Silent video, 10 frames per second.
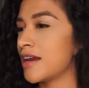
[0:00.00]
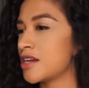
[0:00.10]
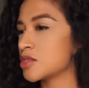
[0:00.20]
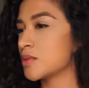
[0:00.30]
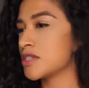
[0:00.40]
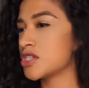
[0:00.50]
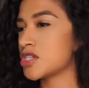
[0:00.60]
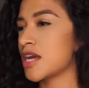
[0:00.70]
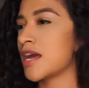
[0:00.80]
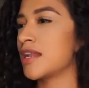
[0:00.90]
I just want to
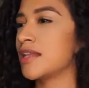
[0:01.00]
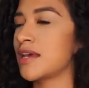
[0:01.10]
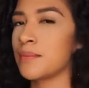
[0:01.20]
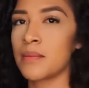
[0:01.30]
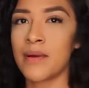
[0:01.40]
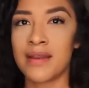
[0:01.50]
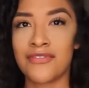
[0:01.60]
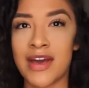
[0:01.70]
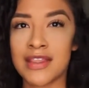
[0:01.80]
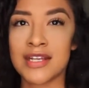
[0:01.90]
shed the upper body
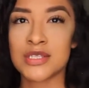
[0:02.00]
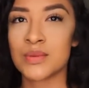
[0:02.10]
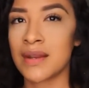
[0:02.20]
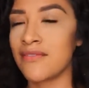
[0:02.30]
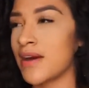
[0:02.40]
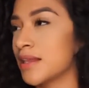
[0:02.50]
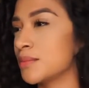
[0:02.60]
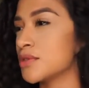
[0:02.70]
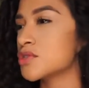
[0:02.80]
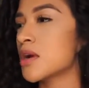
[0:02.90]
fat. That's what I've had the
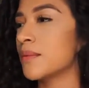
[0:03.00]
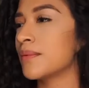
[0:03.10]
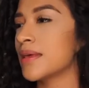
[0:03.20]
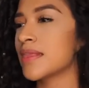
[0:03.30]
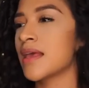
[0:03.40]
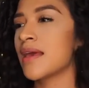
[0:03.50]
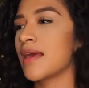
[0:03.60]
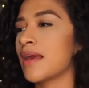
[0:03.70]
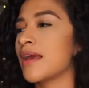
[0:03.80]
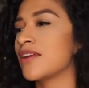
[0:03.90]
most trouble with,
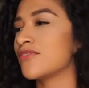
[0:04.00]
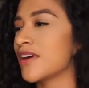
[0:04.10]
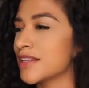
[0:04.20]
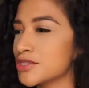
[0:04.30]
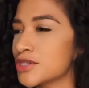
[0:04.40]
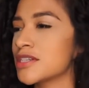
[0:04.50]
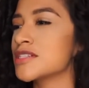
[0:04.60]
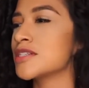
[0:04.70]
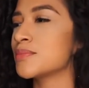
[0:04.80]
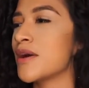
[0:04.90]
and I'm finally starting
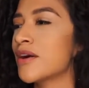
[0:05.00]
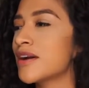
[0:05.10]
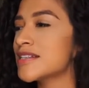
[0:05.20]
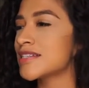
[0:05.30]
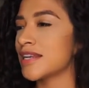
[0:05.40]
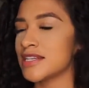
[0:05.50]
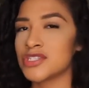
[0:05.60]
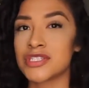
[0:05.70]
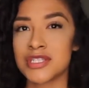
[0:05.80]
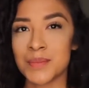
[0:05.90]
to see progress, and
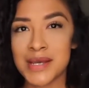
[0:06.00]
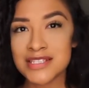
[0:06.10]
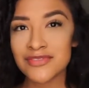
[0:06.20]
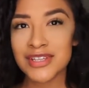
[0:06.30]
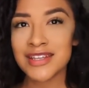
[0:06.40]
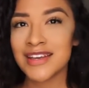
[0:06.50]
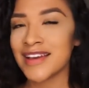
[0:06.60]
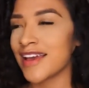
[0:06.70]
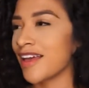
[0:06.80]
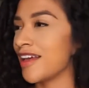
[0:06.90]
it's just the best
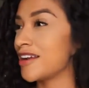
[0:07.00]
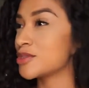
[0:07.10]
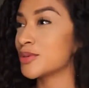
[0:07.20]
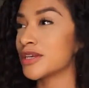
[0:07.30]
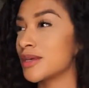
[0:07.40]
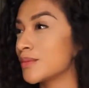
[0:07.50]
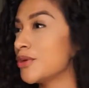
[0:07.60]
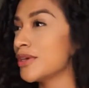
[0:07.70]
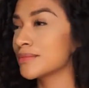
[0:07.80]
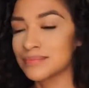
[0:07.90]
feeling, and I just want to keep
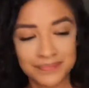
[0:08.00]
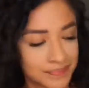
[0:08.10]
going.